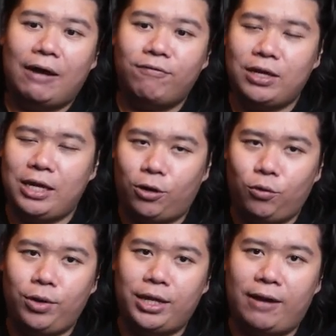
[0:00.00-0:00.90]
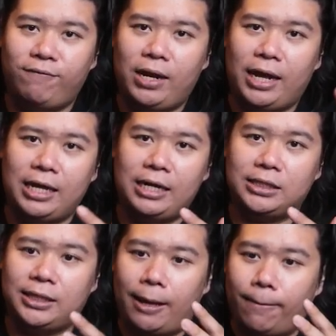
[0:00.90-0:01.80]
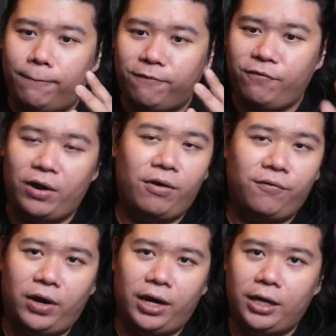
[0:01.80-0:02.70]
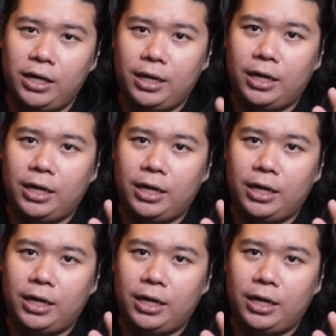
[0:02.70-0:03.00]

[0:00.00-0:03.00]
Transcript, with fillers: after he quit, I felt like it is a very, very